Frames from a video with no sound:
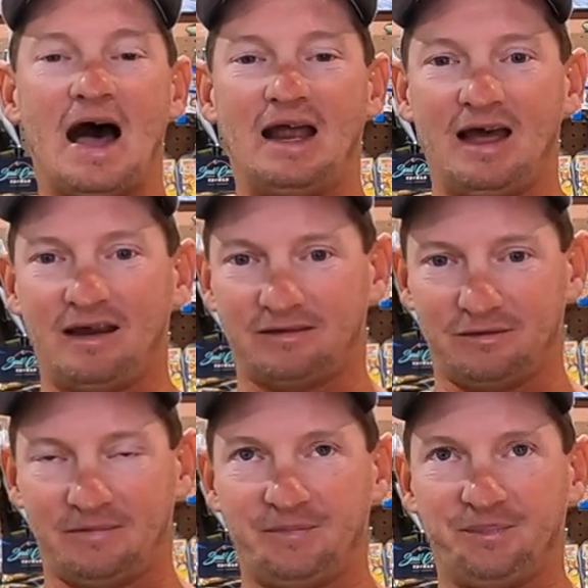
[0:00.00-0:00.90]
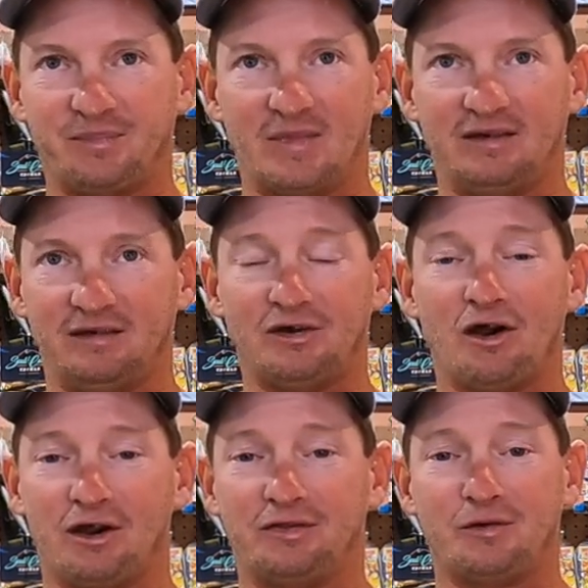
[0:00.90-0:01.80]
I like to
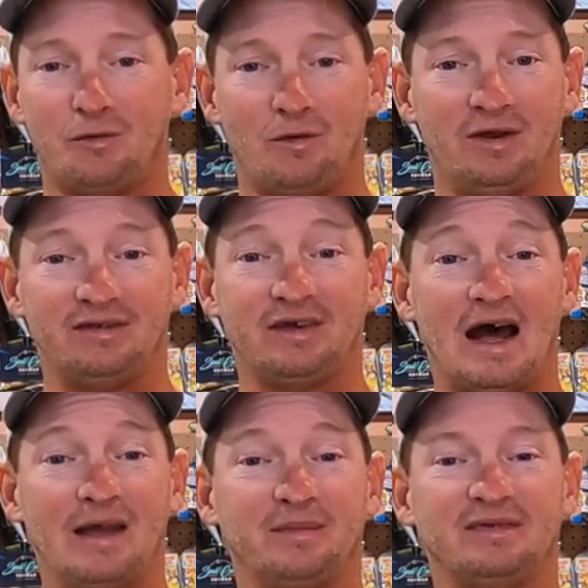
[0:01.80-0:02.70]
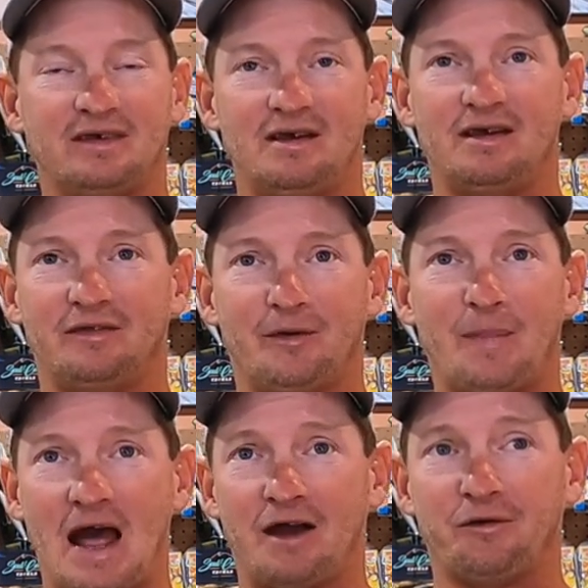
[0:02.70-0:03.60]
target the ones that I am seeing their
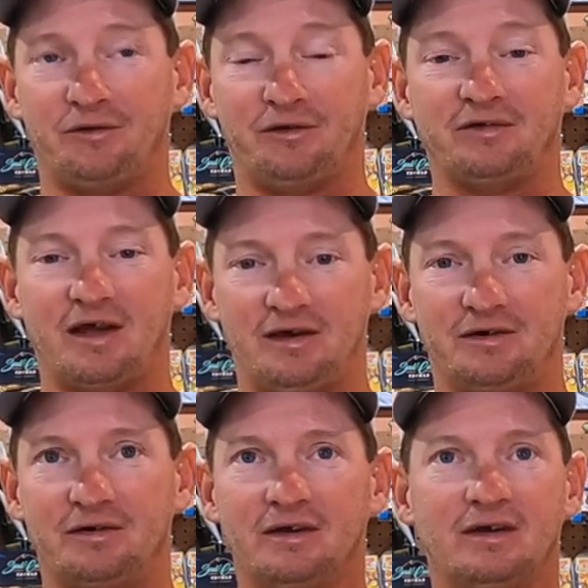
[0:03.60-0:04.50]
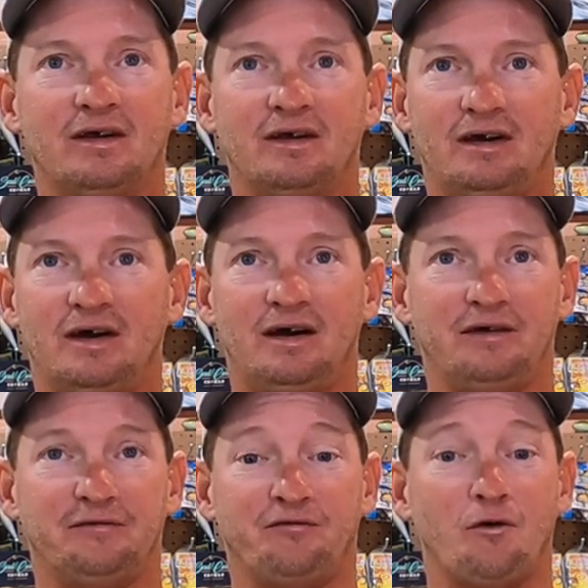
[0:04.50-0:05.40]
back or their tail
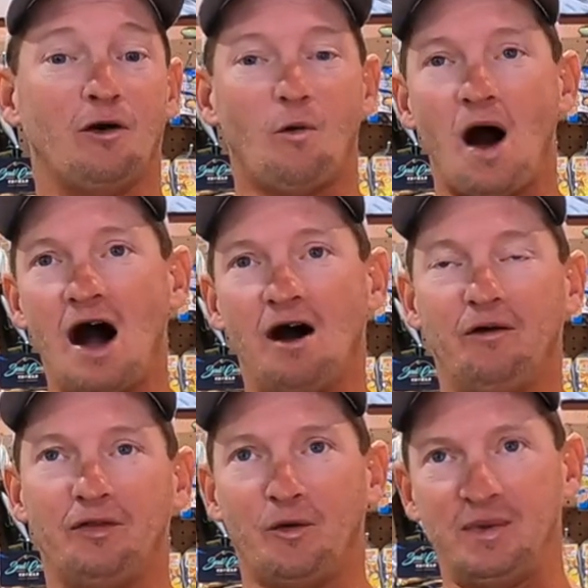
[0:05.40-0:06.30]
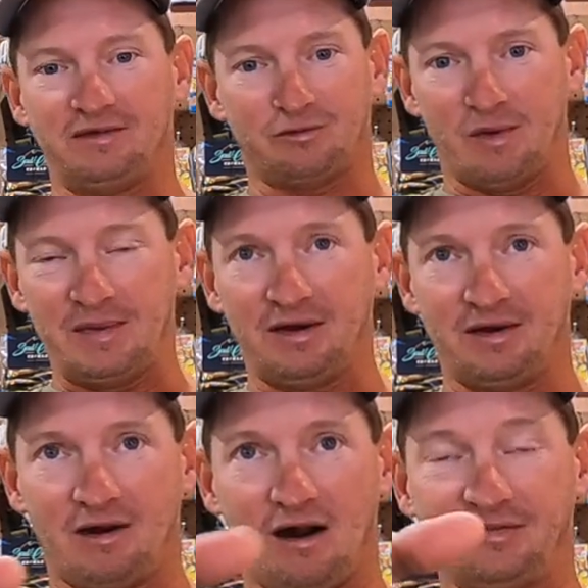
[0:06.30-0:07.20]
for a while. They'll be
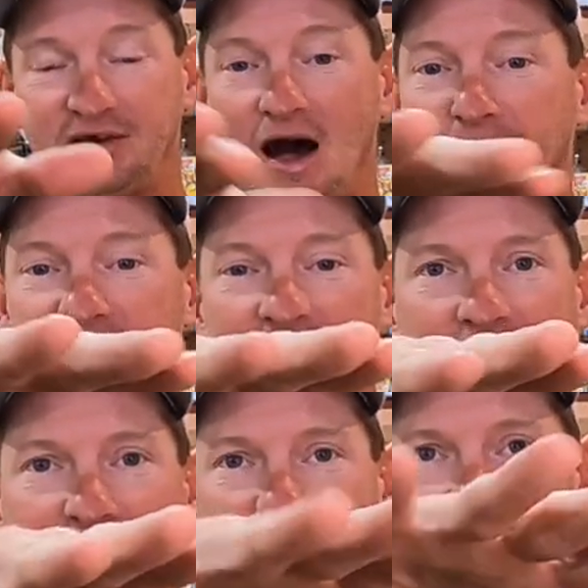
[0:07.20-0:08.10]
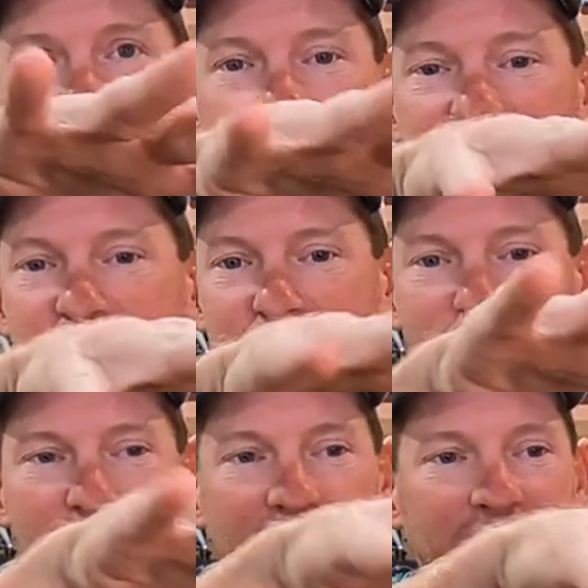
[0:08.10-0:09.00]
swimming on top of that grass just
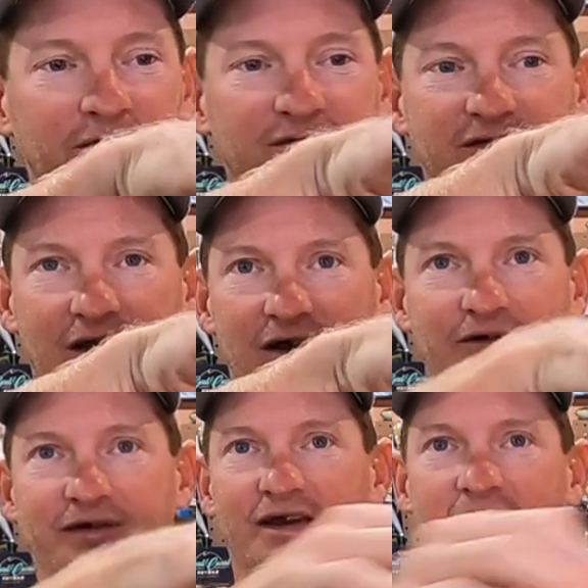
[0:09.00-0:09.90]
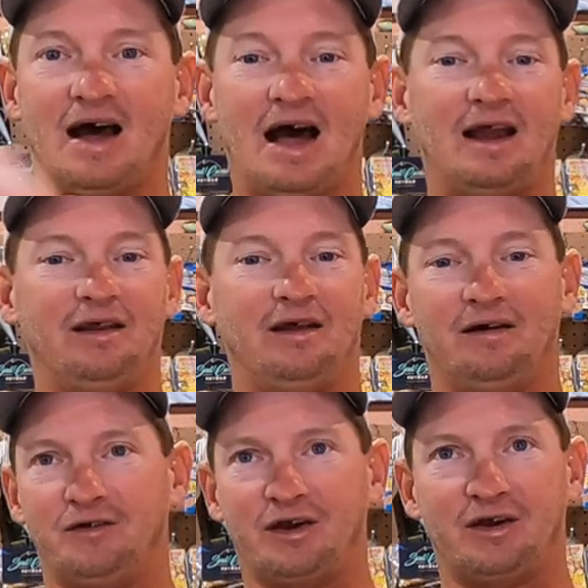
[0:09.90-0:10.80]
real slow, and I
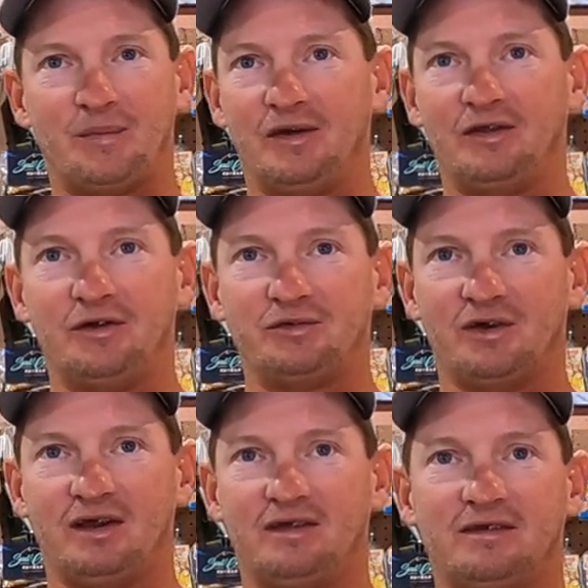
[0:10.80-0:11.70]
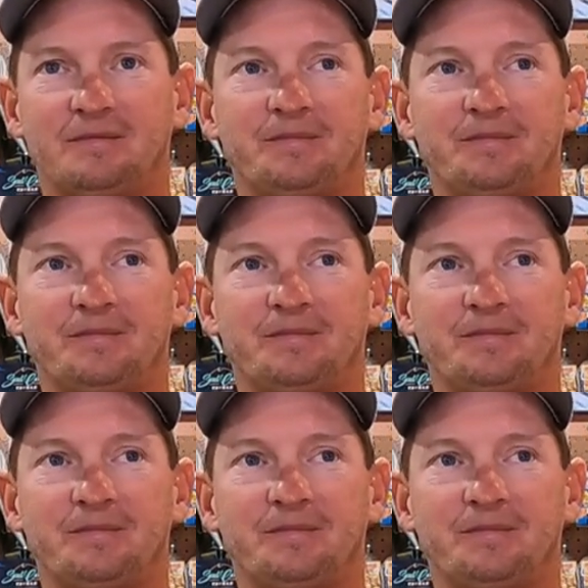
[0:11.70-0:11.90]
love hooking up on those reds.